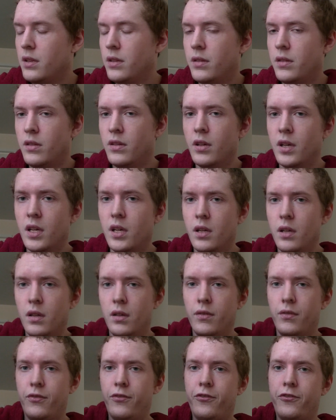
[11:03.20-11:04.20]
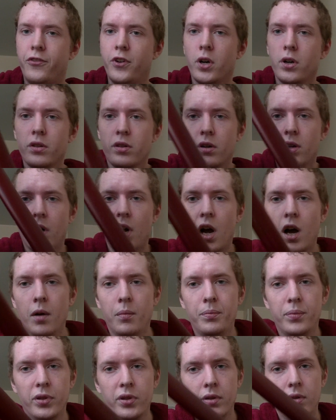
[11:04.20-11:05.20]
the further
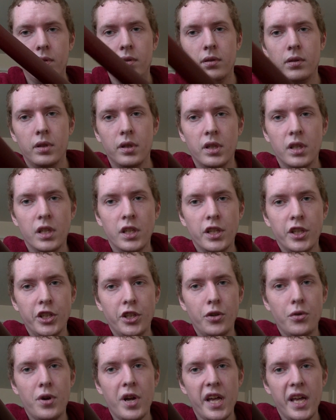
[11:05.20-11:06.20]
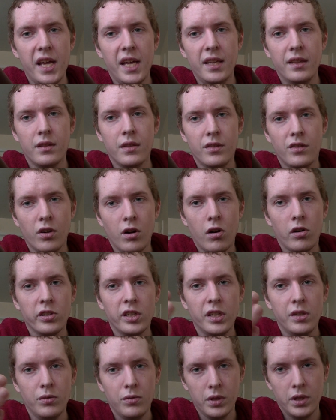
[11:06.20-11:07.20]
up you hit the
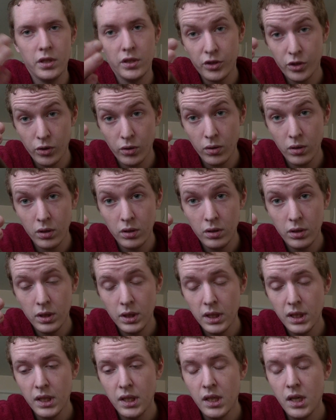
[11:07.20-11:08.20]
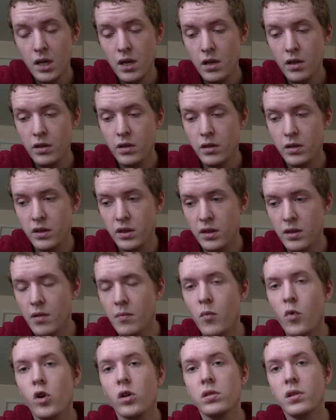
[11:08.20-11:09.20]
target with the sword, the
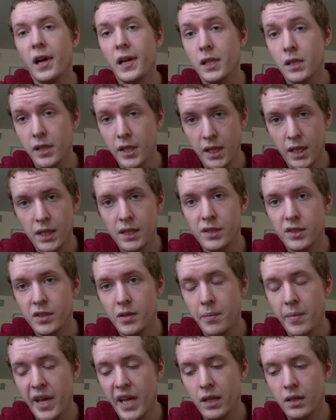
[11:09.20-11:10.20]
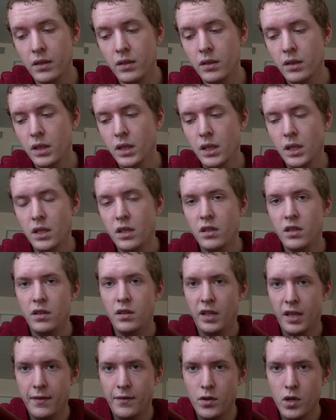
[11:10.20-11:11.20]
more likely it is to bend.
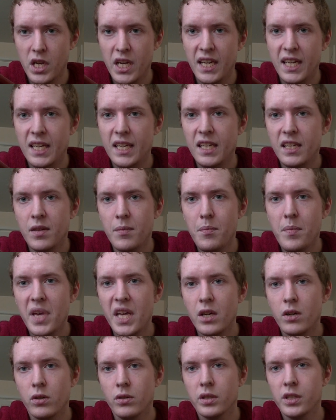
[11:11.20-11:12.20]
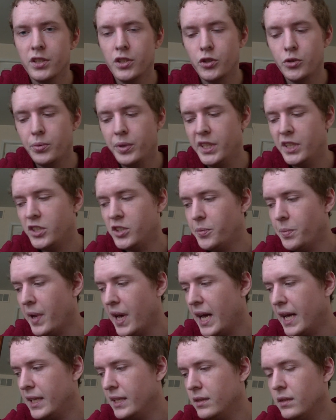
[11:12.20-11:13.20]
If you hit it in the middle, the sweet
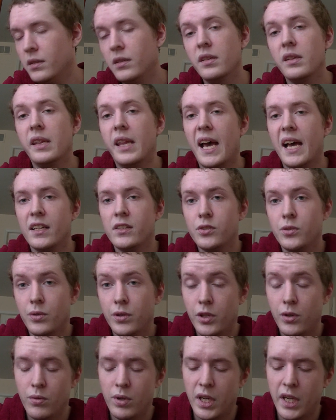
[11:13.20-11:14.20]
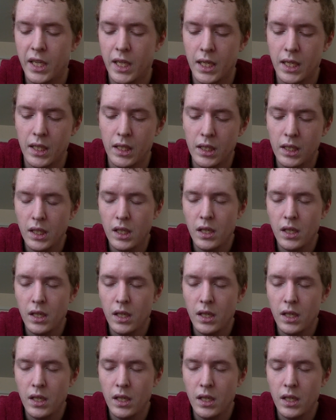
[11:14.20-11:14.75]
spot, that's where you want to hit it.